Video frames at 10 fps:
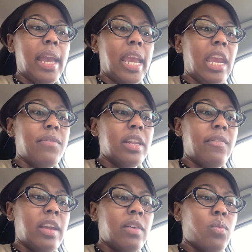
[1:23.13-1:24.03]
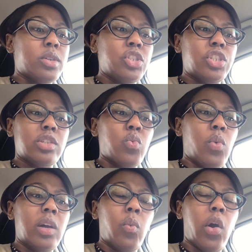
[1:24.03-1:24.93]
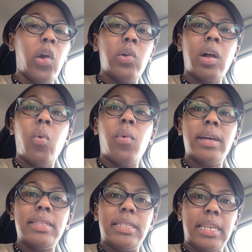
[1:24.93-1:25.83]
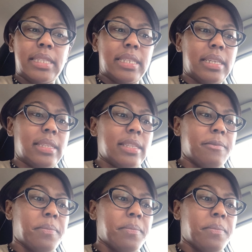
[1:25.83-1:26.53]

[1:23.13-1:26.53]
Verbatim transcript: even if it was just one word or one sentence.